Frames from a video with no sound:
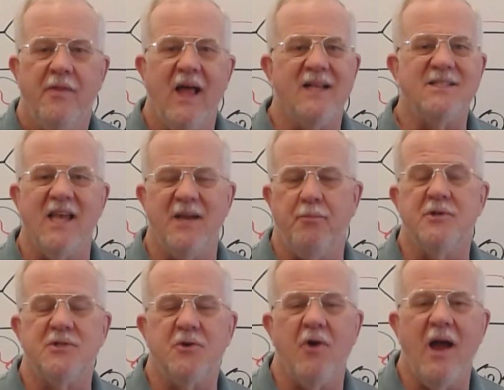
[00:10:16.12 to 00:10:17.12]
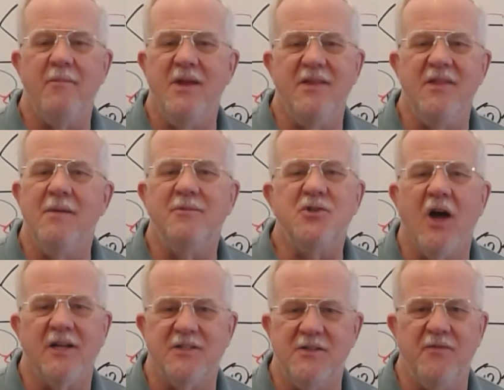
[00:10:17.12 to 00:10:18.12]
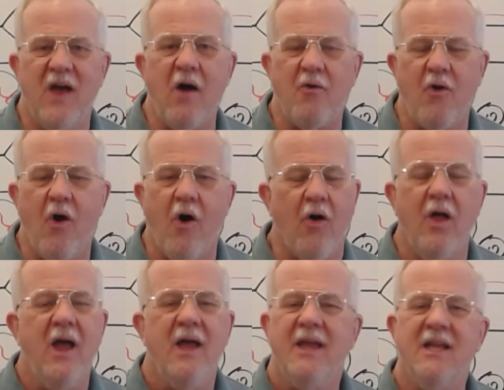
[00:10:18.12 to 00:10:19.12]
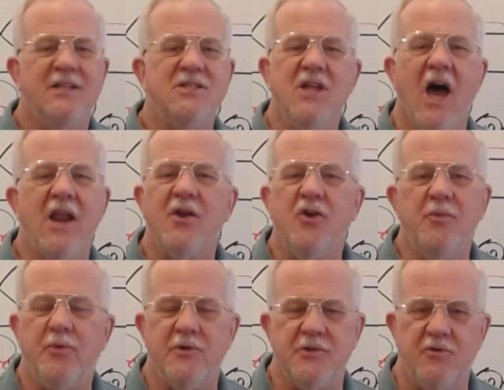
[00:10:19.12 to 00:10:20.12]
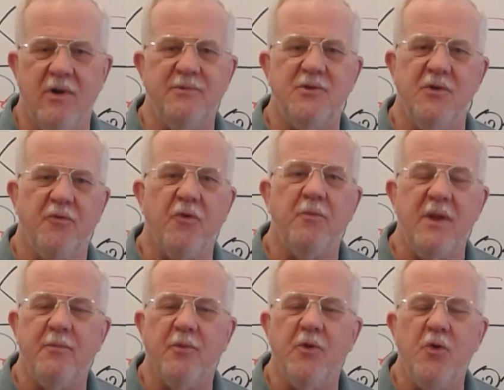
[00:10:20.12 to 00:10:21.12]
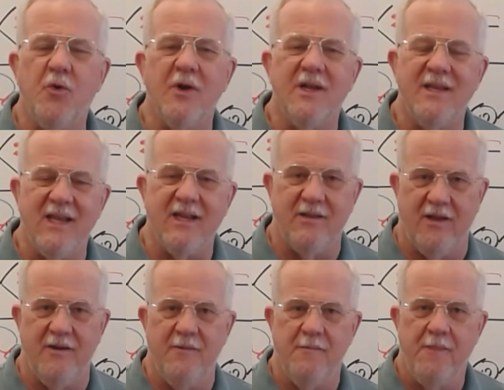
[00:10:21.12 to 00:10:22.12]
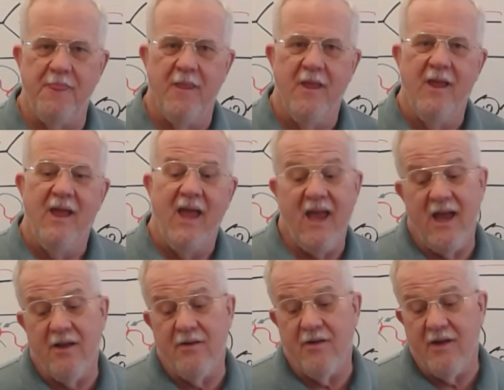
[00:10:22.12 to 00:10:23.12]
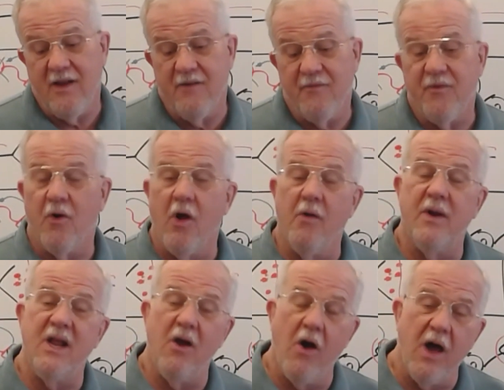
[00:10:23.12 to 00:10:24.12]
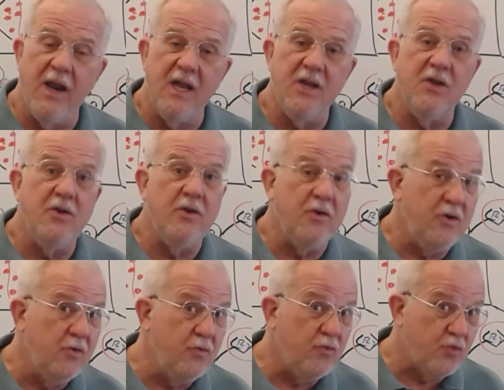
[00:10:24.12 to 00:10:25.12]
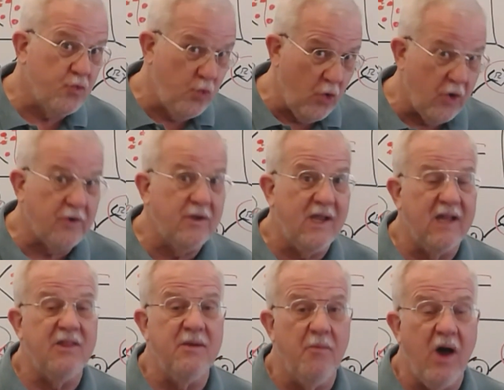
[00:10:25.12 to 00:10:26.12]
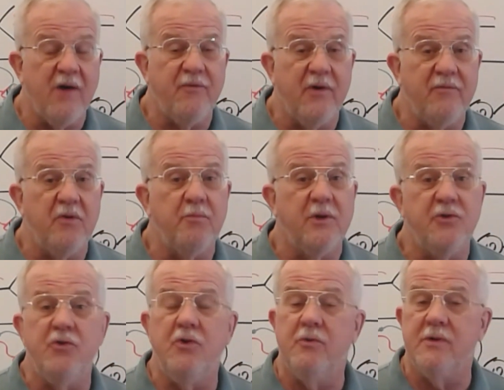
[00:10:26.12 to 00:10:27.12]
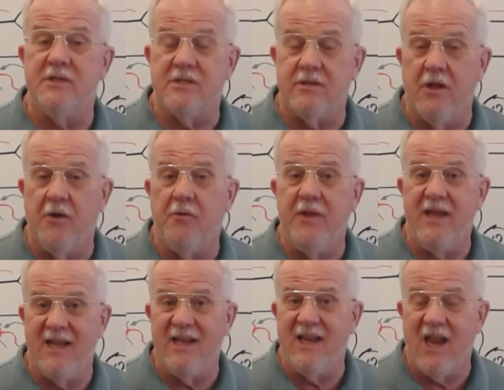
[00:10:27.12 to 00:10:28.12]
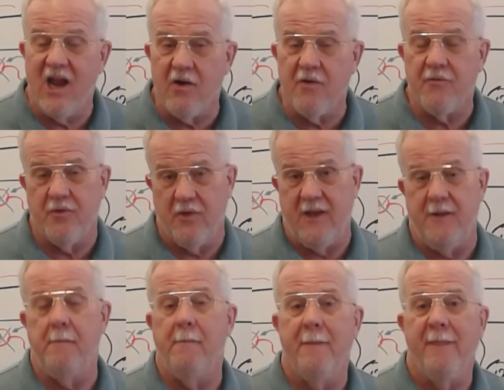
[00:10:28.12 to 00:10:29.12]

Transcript: That's like prescribing them shots of alcohol. It's not a good prescription for people who are addicted. And if they're already on it, you work to get them off of it, but you do it slowly and carefully.